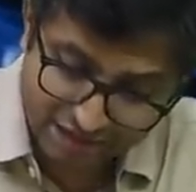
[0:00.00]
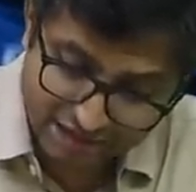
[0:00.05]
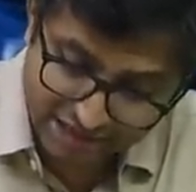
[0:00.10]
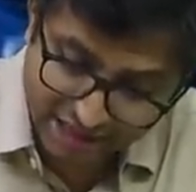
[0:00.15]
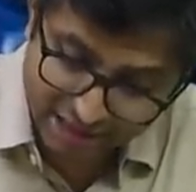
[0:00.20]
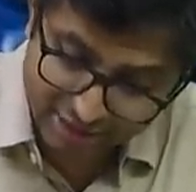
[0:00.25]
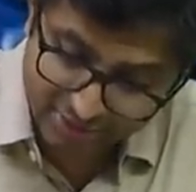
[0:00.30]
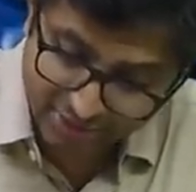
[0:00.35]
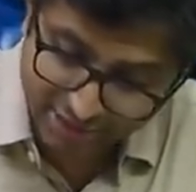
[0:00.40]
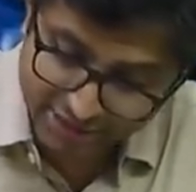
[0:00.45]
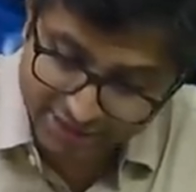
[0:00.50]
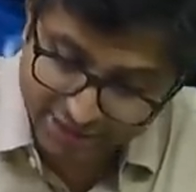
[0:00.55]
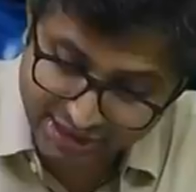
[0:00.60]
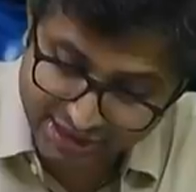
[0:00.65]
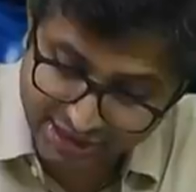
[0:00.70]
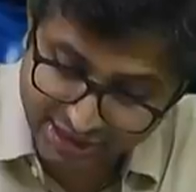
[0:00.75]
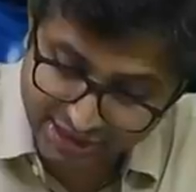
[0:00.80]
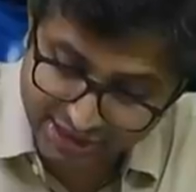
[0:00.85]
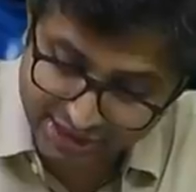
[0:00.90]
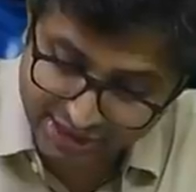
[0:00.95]
statements.
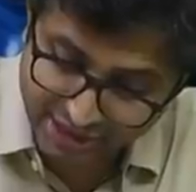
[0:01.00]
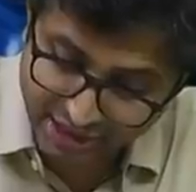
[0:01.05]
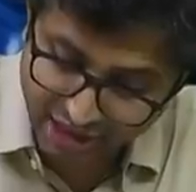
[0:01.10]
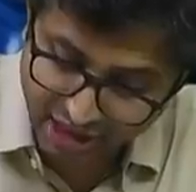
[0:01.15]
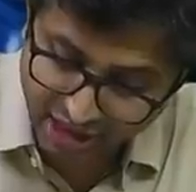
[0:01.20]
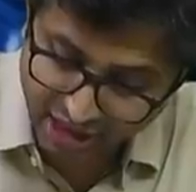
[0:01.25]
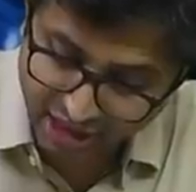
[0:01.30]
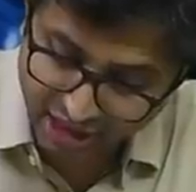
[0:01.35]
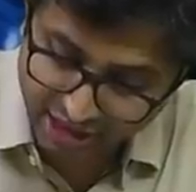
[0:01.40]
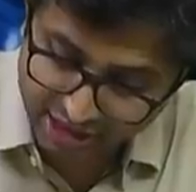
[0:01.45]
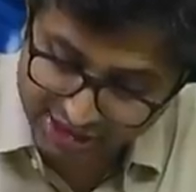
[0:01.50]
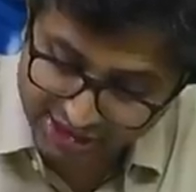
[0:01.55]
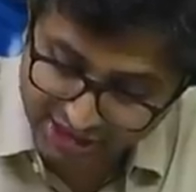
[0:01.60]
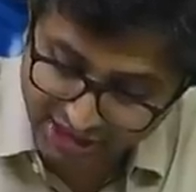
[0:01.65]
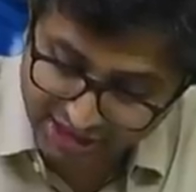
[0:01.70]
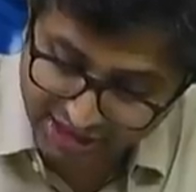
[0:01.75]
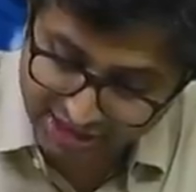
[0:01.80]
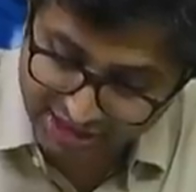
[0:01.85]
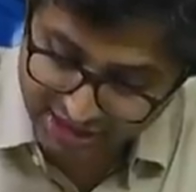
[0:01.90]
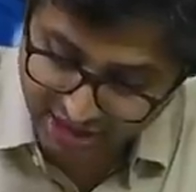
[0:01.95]
This is
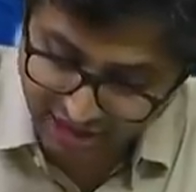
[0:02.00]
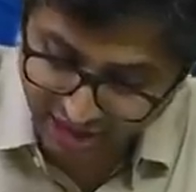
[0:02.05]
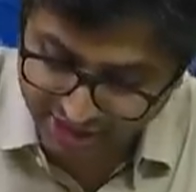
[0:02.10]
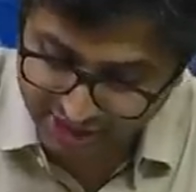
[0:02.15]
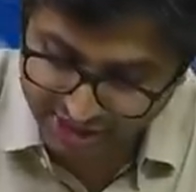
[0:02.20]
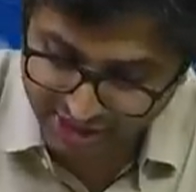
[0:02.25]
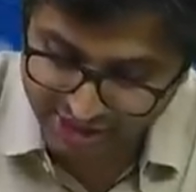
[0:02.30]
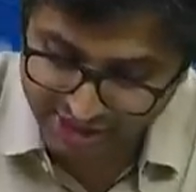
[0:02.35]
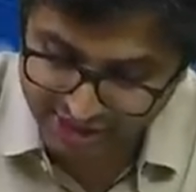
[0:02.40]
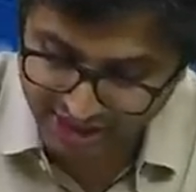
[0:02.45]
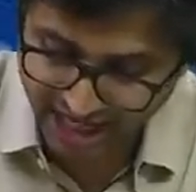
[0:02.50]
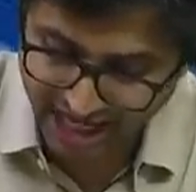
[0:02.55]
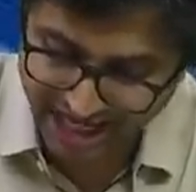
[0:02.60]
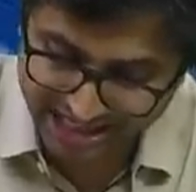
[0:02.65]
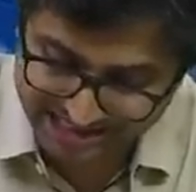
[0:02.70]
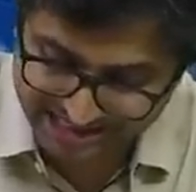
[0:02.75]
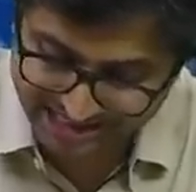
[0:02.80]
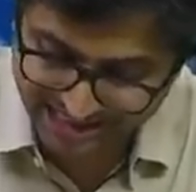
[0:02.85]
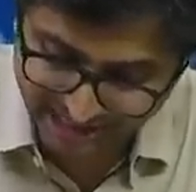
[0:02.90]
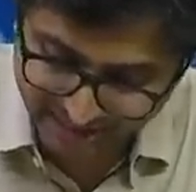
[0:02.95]
suggested answers.
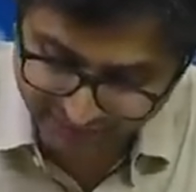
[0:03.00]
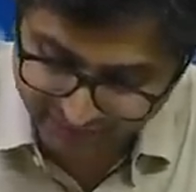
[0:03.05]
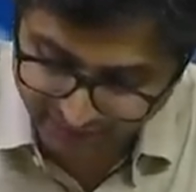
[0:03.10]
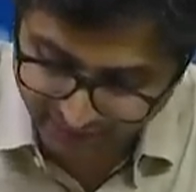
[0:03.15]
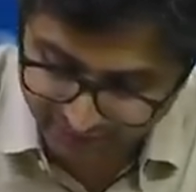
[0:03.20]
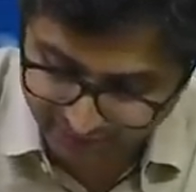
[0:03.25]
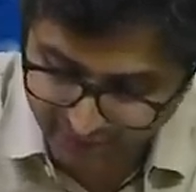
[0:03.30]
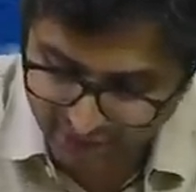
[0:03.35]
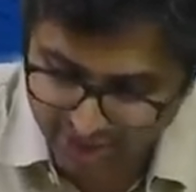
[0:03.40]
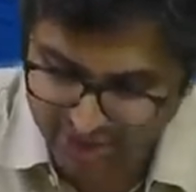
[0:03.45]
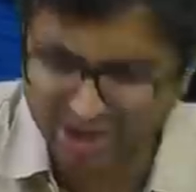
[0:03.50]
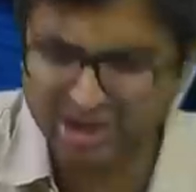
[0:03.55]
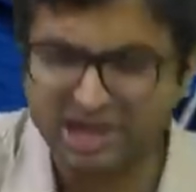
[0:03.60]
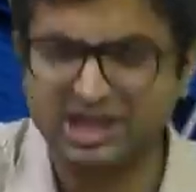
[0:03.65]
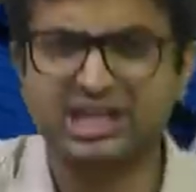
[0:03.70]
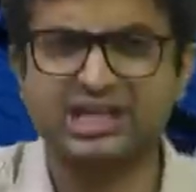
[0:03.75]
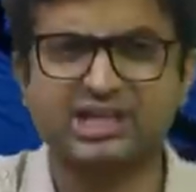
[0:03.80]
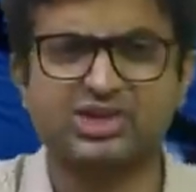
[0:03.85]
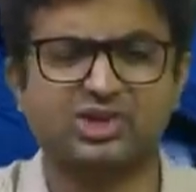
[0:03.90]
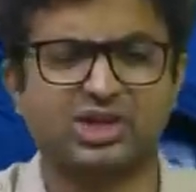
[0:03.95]
SA we have written
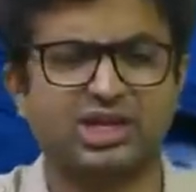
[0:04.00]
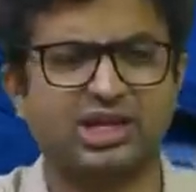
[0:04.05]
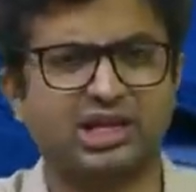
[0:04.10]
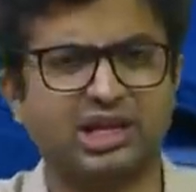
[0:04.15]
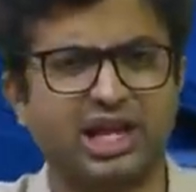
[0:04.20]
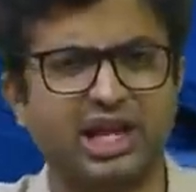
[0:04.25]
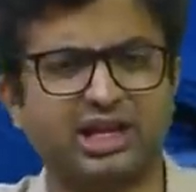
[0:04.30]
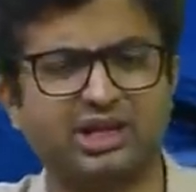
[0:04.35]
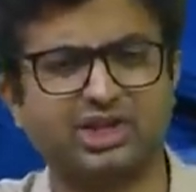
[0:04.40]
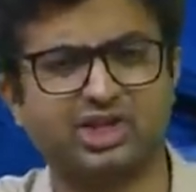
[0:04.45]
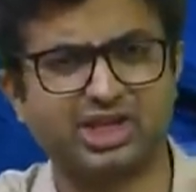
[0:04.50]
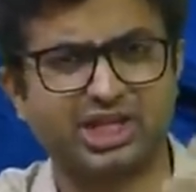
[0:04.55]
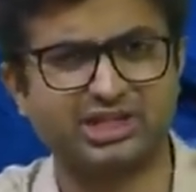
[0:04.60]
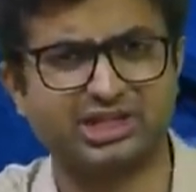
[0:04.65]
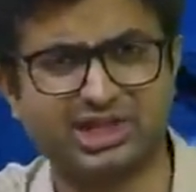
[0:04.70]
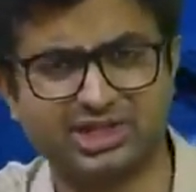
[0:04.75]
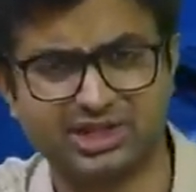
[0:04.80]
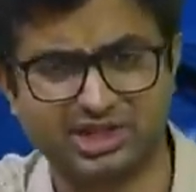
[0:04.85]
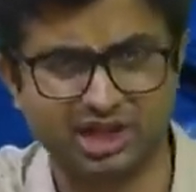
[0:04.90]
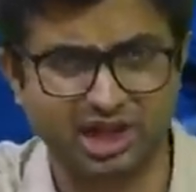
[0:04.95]
is like a
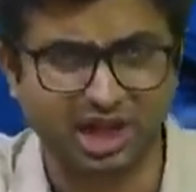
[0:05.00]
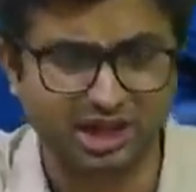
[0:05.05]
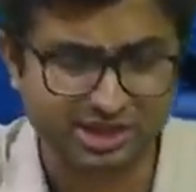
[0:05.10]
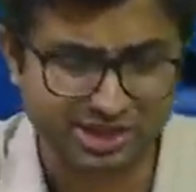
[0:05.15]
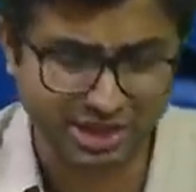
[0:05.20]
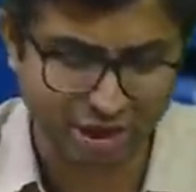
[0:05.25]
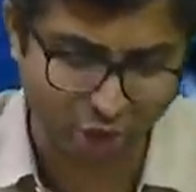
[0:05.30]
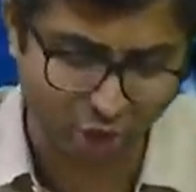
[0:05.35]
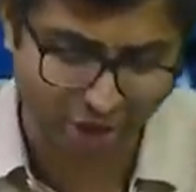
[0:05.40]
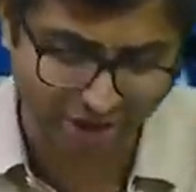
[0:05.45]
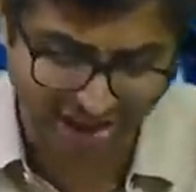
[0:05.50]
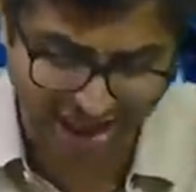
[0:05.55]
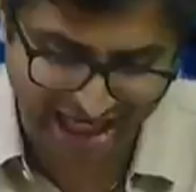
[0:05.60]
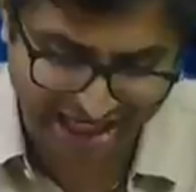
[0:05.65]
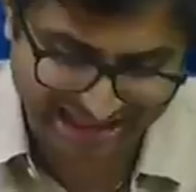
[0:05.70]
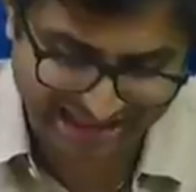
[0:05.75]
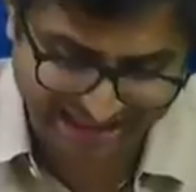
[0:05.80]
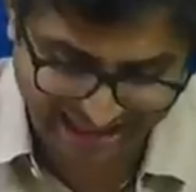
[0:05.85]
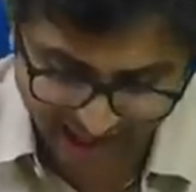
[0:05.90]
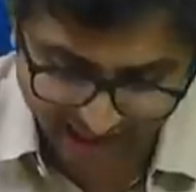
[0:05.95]
suggested answer, not
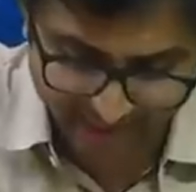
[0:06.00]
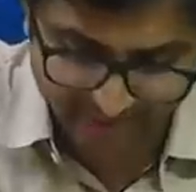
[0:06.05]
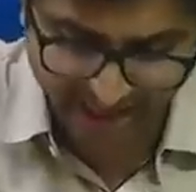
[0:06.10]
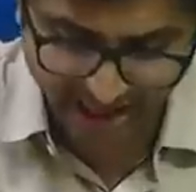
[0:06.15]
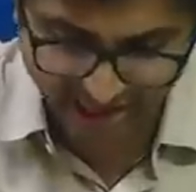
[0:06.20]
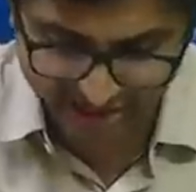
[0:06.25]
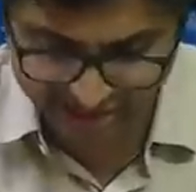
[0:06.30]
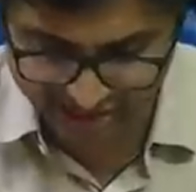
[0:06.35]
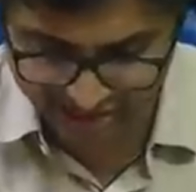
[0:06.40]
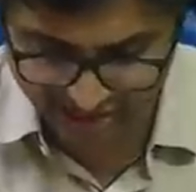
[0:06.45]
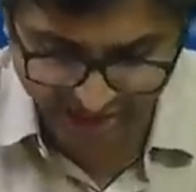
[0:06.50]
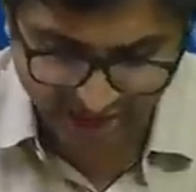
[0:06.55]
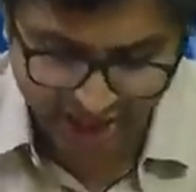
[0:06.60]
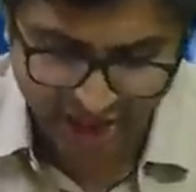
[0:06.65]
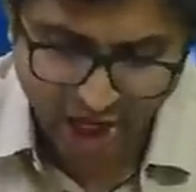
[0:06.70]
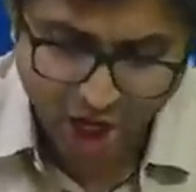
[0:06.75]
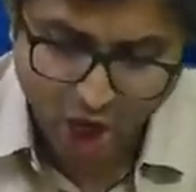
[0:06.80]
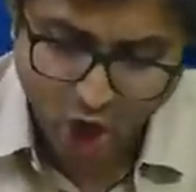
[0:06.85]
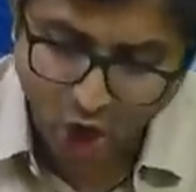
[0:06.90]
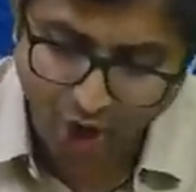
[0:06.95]
SM, SA
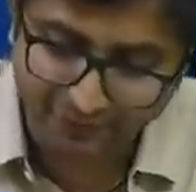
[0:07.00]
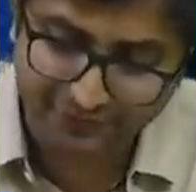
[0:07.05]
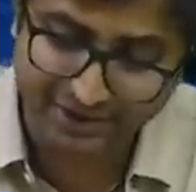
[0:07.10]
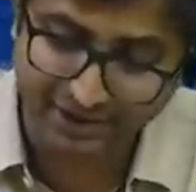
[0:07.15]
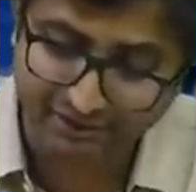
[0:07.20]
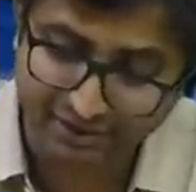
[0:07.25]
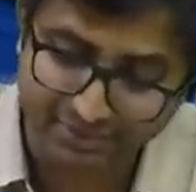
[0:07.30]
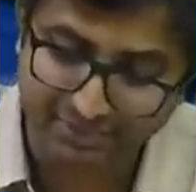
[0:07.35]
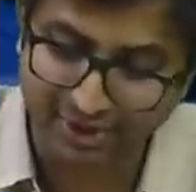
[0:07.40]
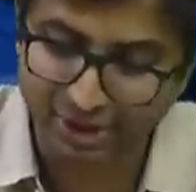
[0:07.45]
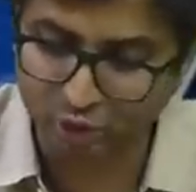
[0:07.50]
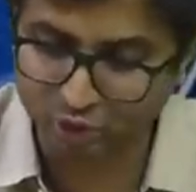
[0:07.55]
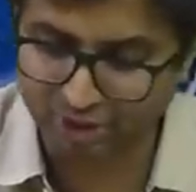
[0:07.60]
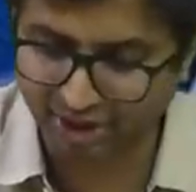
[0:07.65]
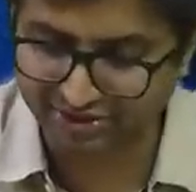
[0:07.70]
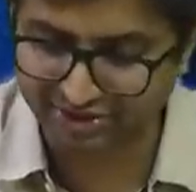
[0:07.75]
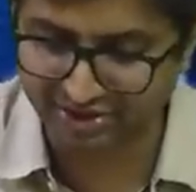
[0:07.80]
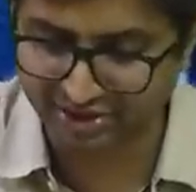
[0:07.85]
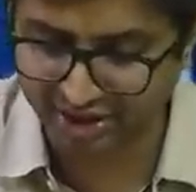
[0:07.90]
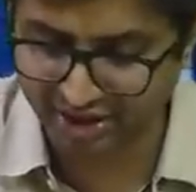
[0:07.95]
of November
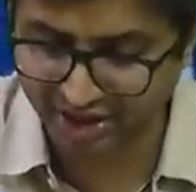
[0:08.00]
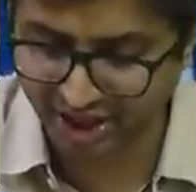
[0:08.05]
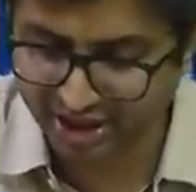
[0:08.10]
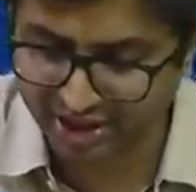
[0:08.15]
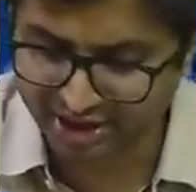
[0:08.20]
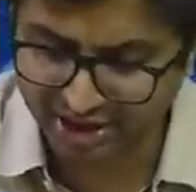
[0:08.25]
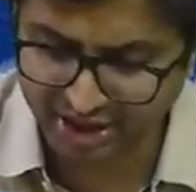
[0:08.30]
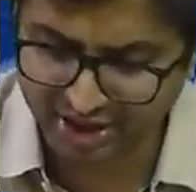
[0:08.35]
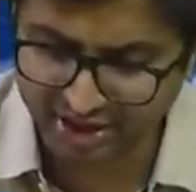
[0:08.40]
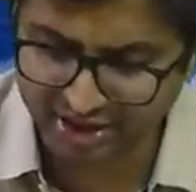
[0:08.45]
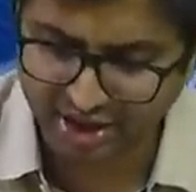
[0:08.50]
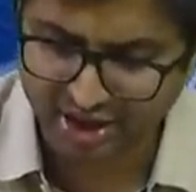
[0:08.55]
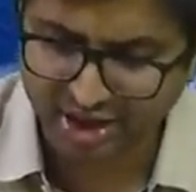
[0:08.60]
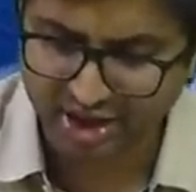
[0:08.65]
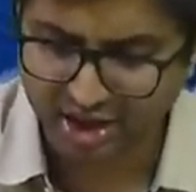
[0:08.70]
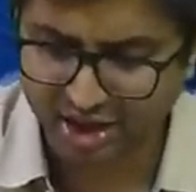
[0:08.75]
2019.